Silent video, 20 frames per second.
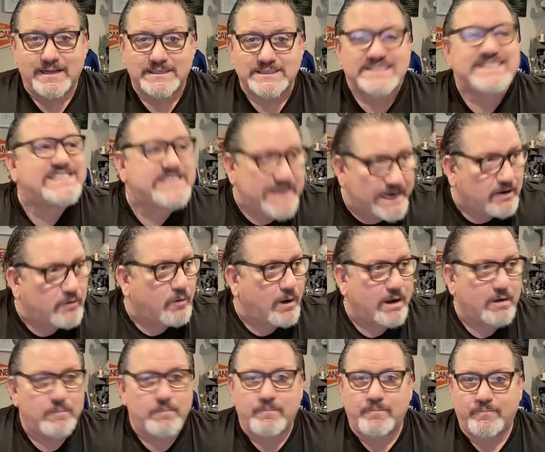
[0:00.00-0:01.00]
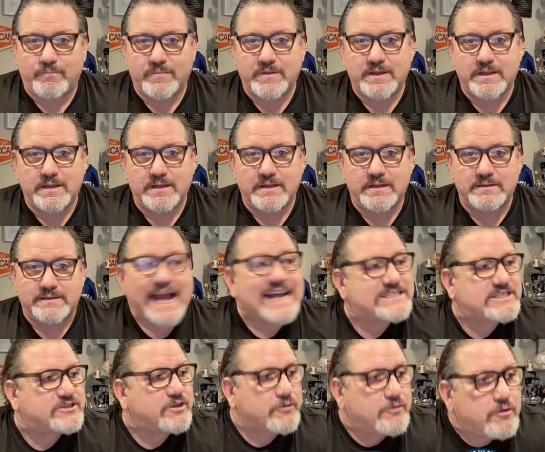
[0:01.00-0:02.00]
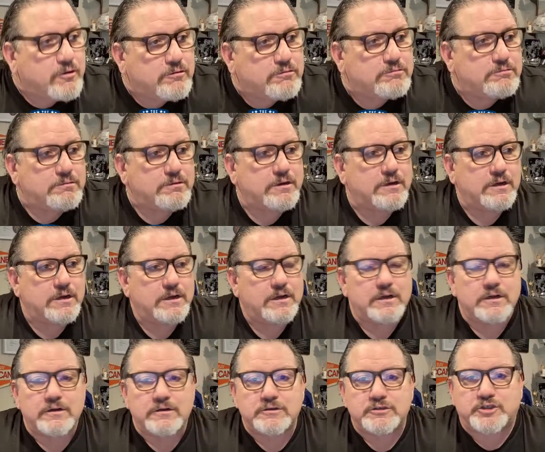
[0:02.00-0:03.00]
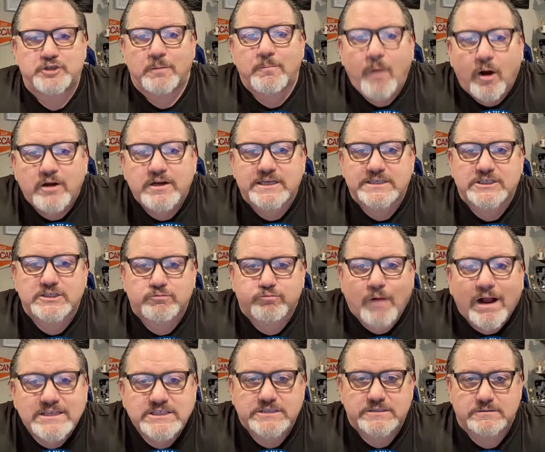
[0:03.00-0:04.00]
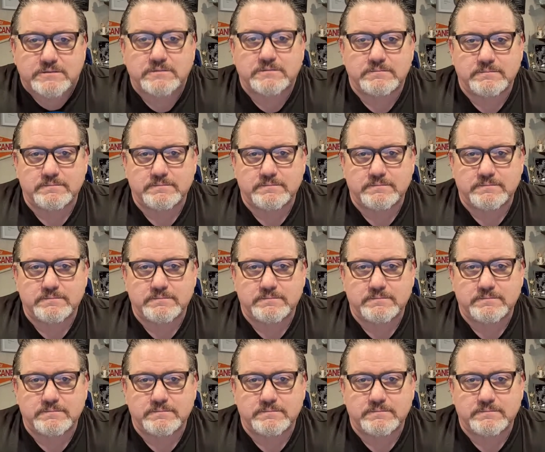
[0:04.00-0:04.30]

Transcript: Zero. That's the new JaMarcus Russell.